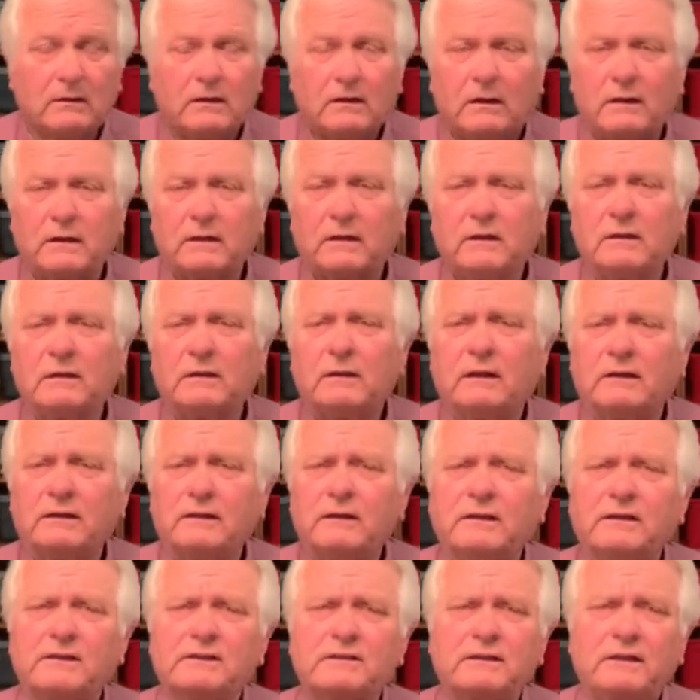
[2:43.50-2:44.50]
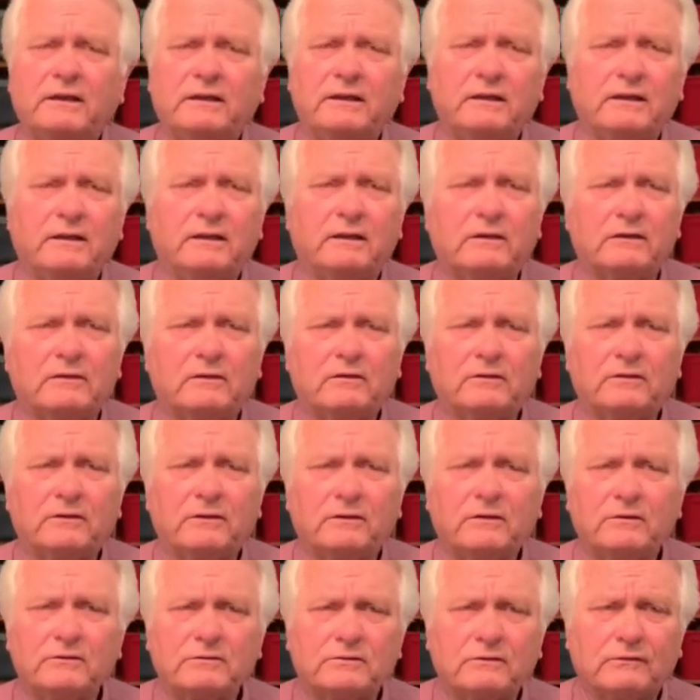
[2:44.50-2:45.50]
I conducted a study on the
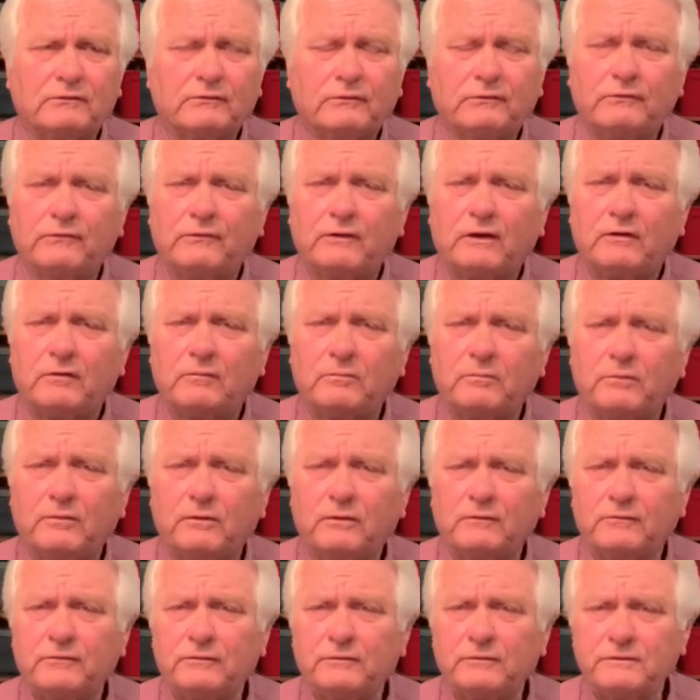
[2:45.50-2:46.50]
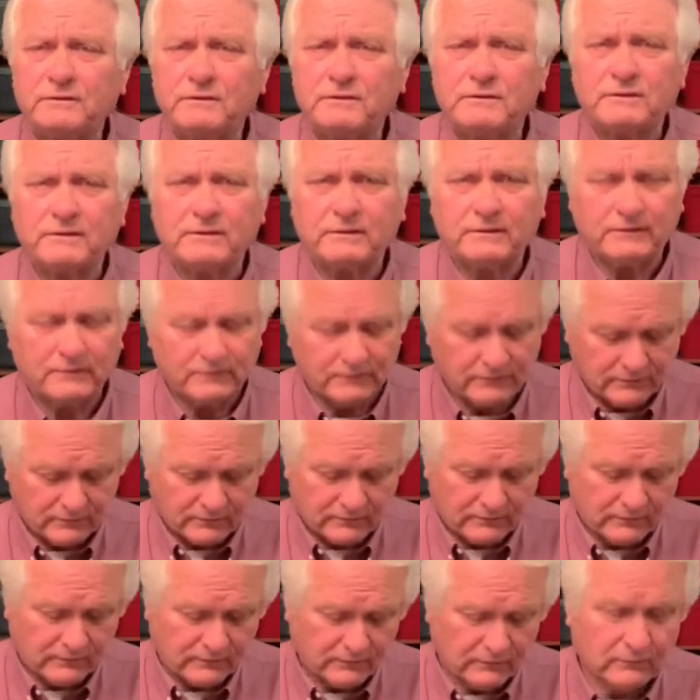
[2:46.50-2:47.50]
use of a flower pot versus a
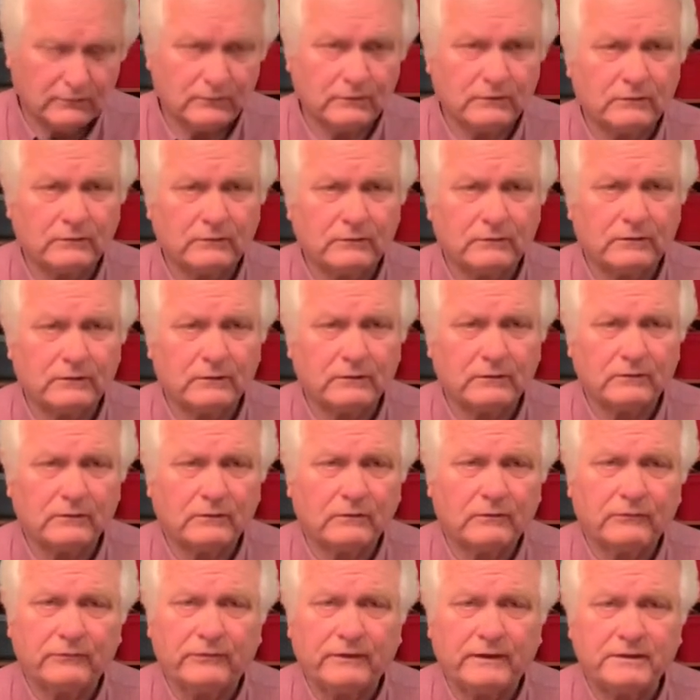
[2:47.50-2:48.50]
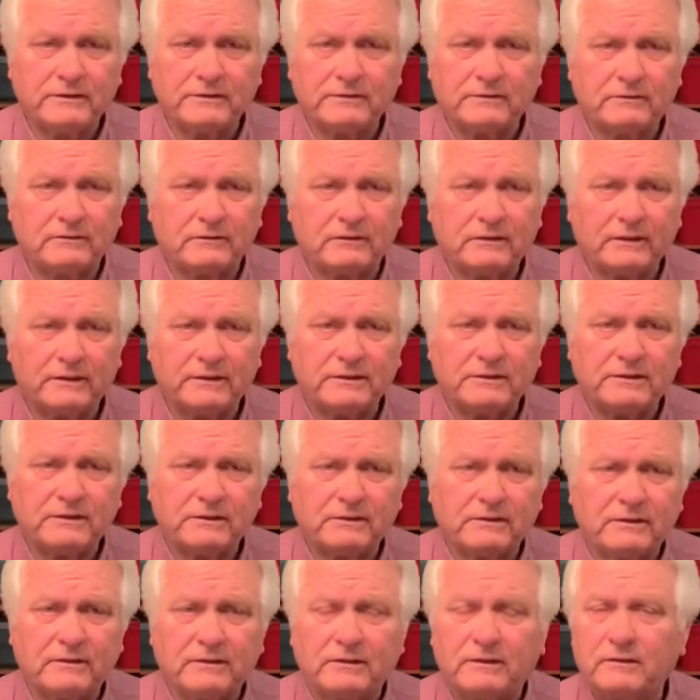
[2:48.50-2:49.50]
conventional
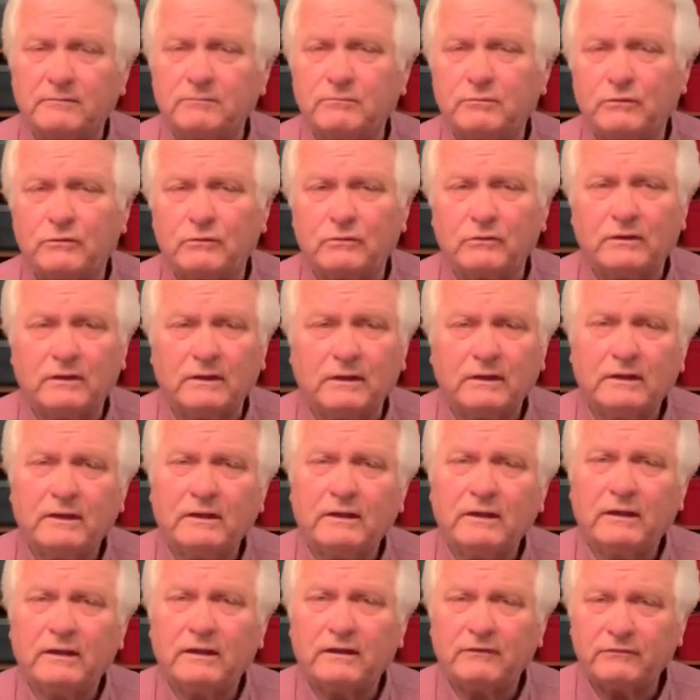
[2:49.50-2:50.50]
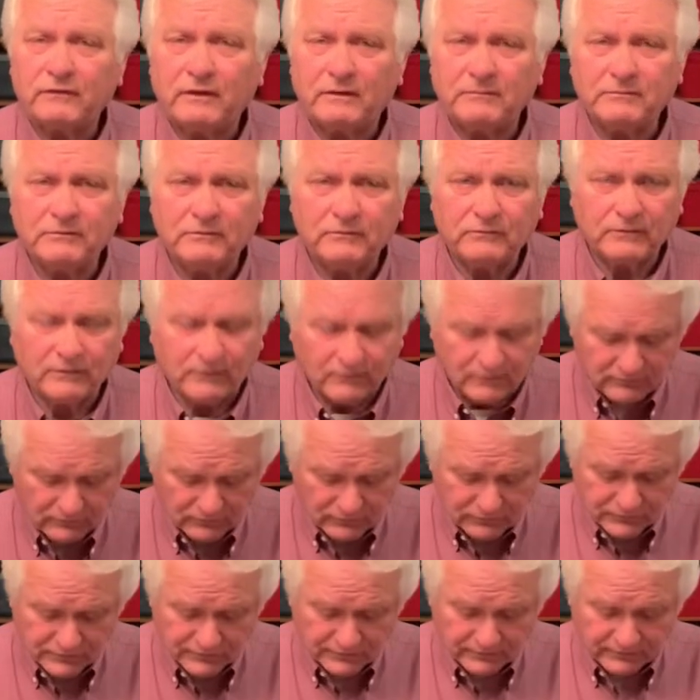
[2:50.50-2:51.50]
kitchen bowl, and I've come to a
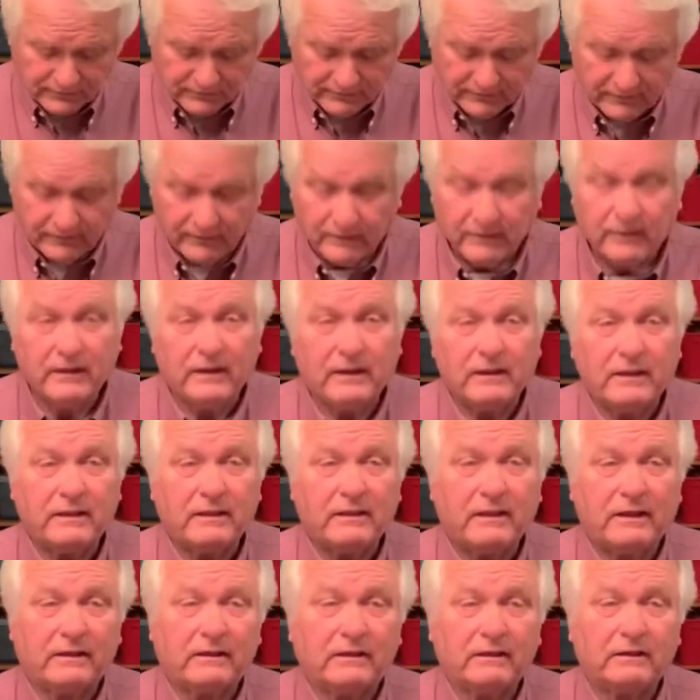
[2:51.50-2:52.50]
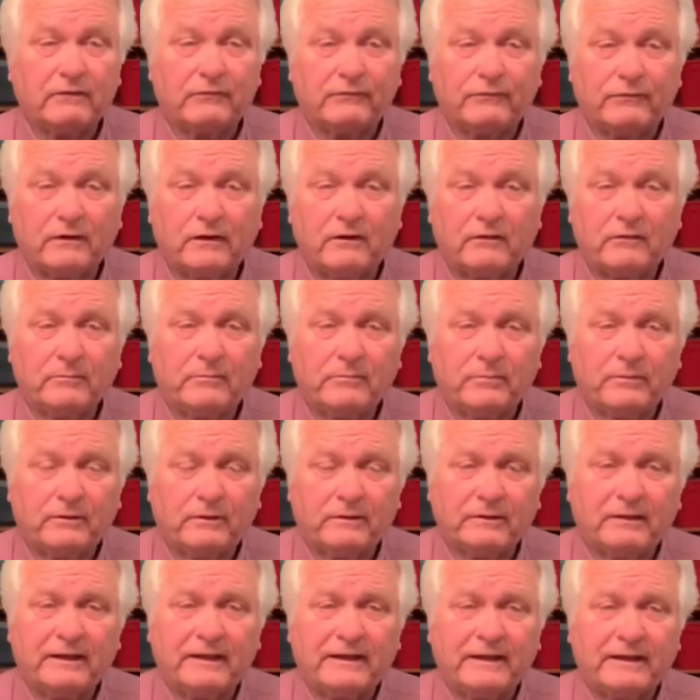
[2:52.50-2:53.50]
conclusion that a flower
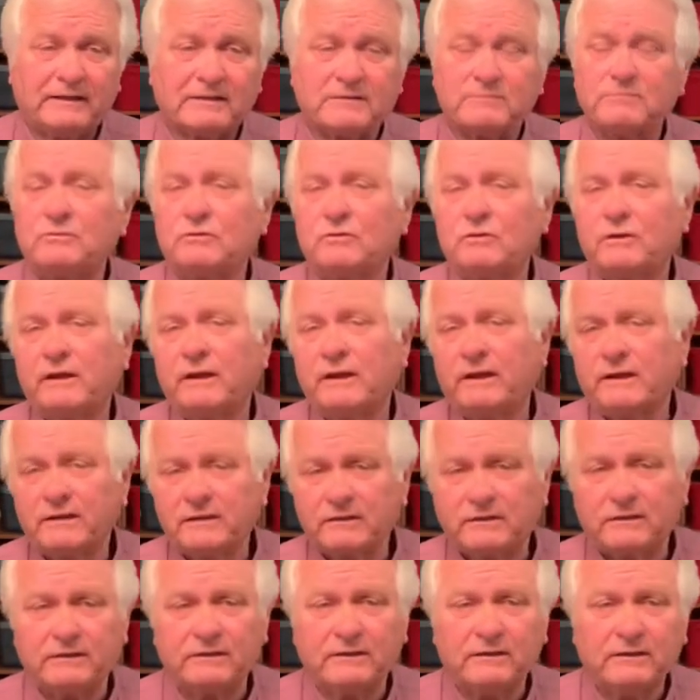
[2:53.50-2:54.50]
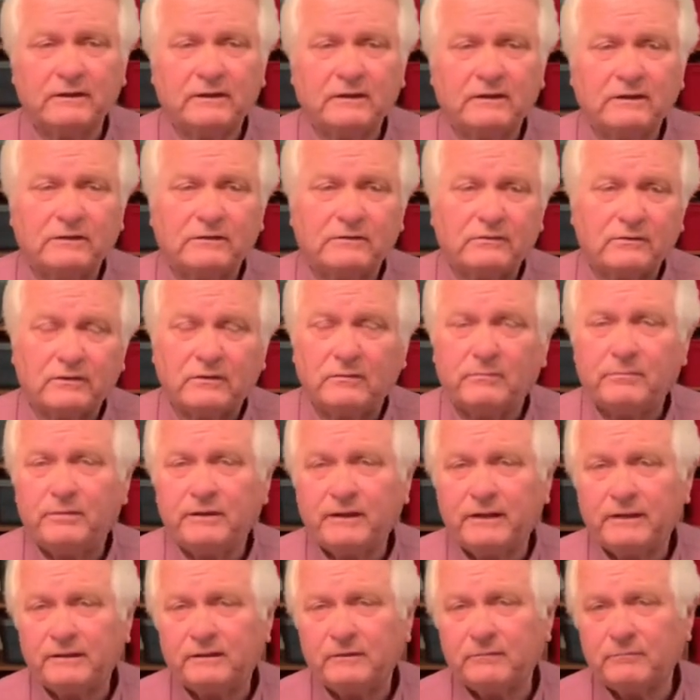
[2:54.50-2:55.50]
pot adds more character to the
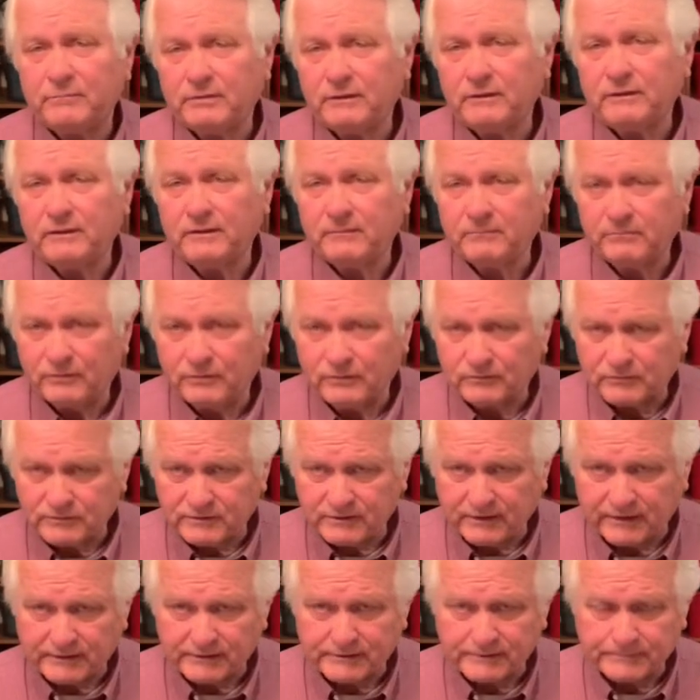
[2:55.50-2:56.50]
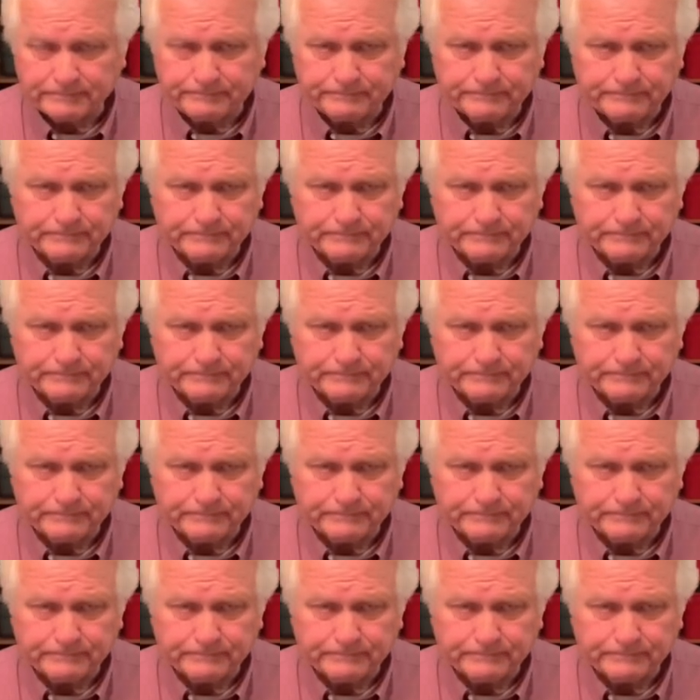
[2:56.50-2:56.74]
bread building process.